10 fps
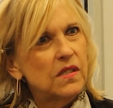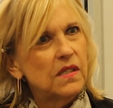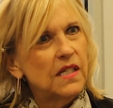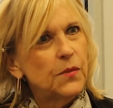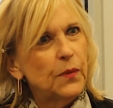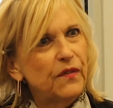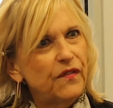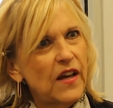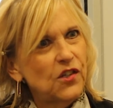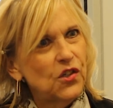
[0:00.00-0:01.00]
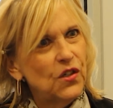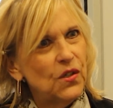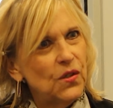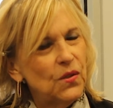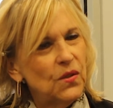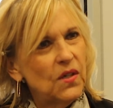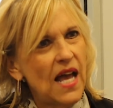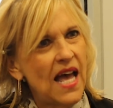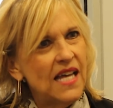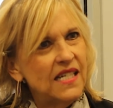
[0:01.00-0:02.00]
It's professional
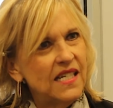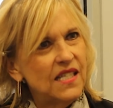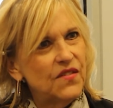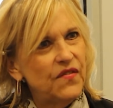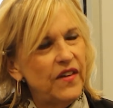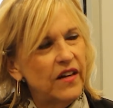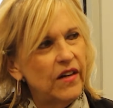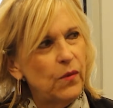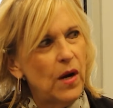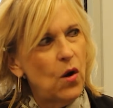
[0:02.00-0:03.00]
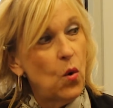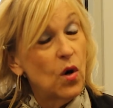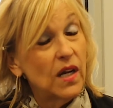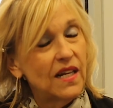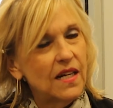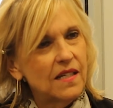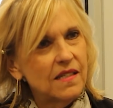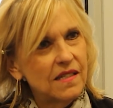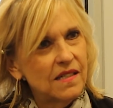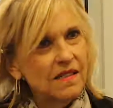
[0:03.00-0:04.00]
and it's very well organized.